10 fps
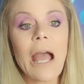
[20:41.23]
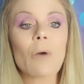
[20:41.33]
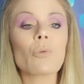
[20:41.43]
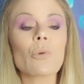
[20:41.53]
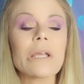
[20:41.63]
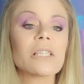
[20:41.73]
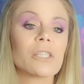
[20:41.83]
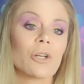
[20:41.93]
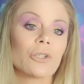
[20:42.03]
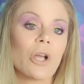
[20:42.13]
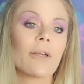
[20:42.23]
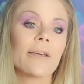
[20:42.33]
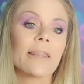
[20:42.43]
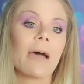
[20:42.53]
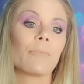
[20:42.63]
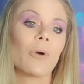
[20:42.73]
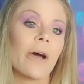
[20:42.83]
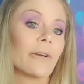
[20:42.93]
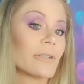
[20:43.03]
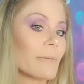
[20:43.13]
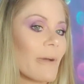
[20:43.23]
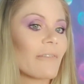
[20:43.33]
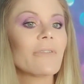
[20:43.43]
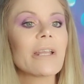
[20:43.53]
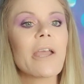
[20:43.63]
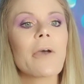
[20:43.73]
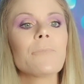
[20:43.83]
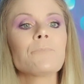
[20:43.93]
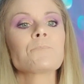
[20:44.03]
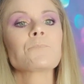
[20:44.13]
I research all of that prior to my video.